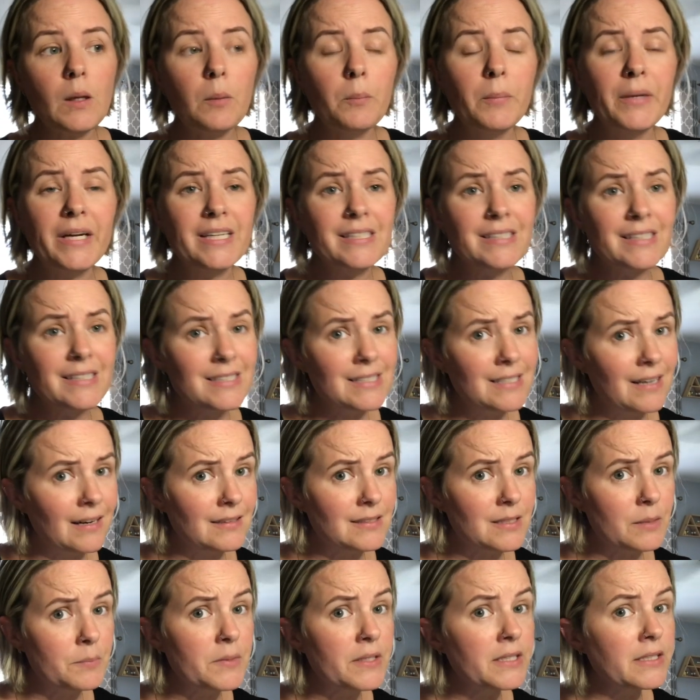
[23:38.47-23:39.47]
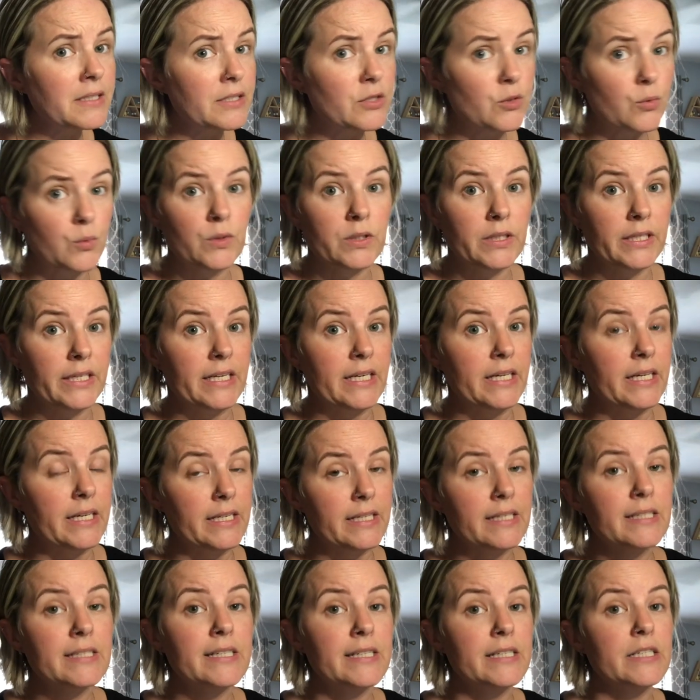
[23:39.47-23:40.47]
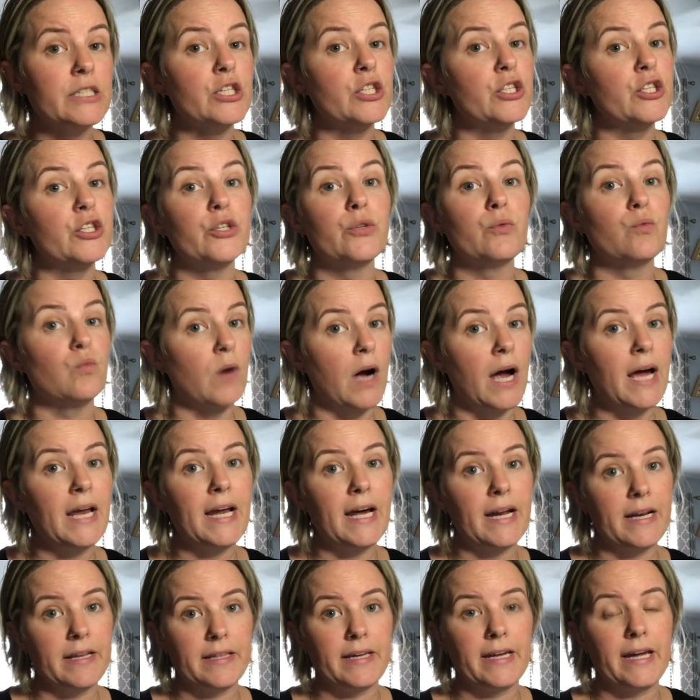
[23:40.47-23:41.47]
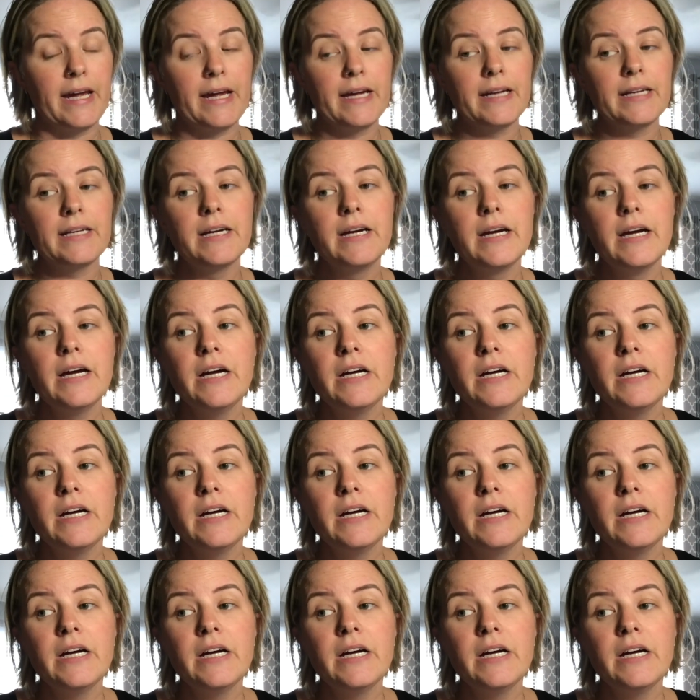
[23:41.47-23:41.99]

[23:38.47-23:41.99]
because it's not something that's really easy to do right out of the gate.